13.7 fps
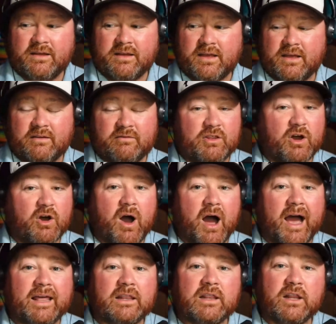even though
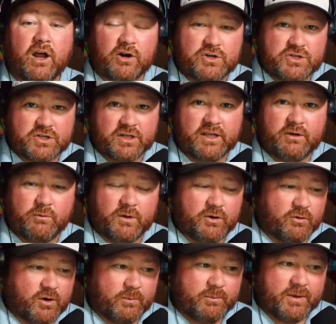I
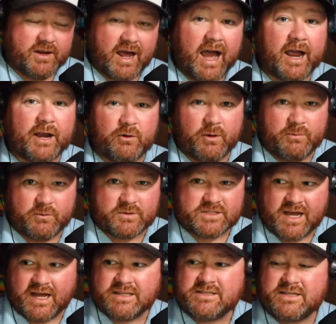grew up in
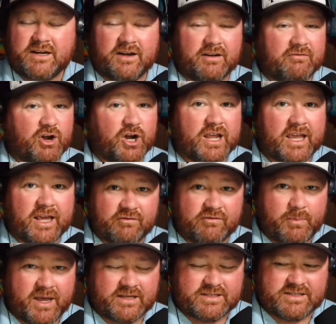Wisconsin, in a very
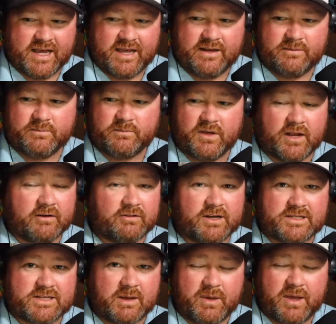Innova-based state. Innova
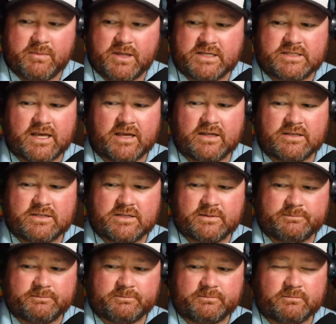does not pay me to say this,
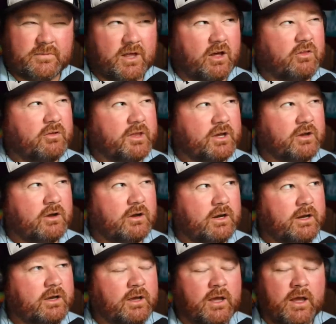although they
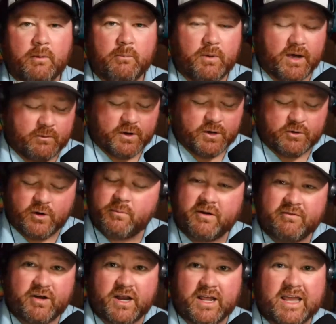could, but we grew up in a
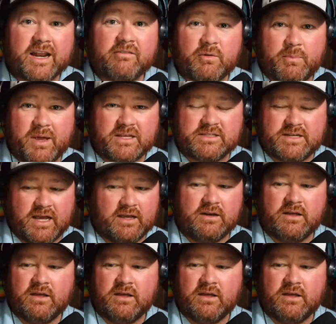very Innova-based state.